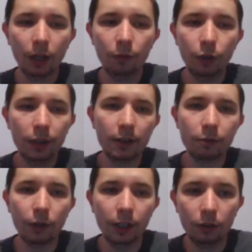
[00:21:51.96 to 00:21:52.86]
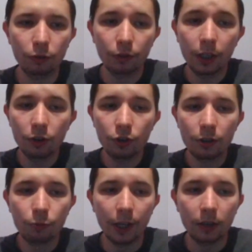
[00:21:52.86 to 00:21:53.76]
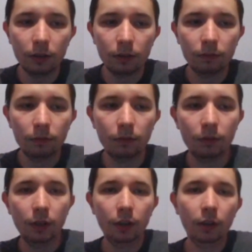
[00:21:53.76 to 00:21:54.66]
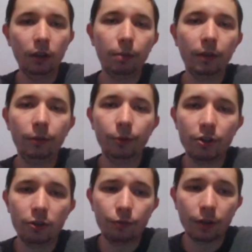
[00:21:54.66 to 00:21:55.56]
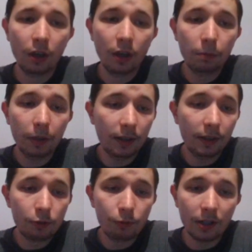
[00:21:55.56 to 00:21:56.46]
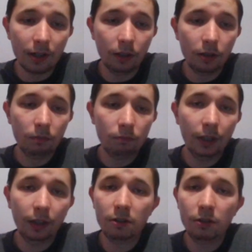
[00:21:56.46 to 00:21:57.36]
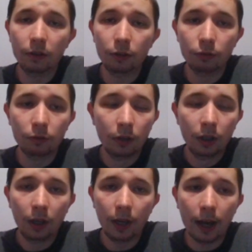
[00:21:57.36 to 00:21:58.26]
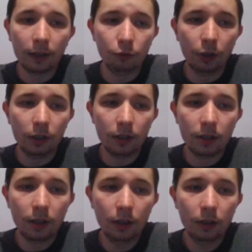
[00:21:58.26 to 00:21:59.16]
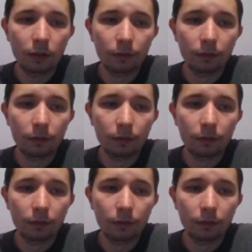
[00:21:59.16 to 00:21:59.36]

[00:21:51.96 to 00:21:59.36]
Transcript: What else white can do? He can just wait. He can play rook g3. But then, as we said, black is going to activate his king,